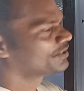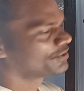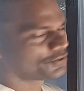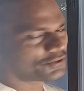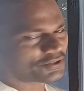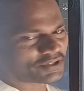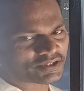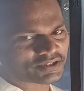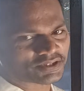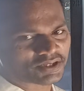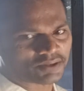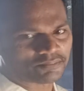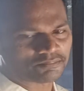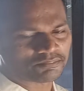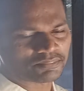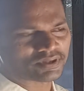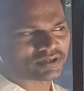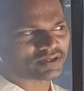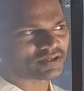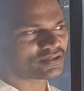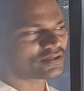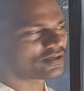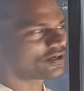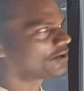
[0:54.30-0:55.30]
you can
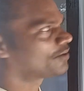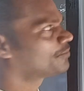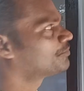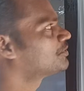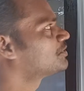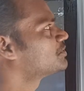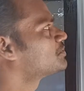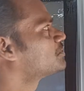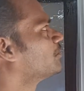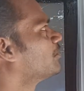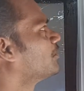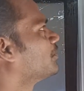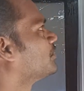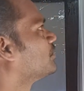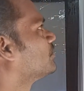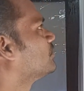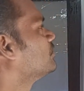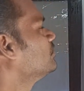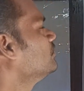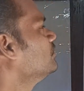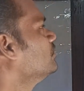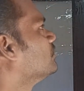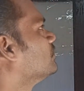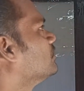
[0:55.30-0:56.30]
compare how it is going
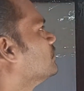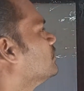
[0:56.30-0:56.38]
to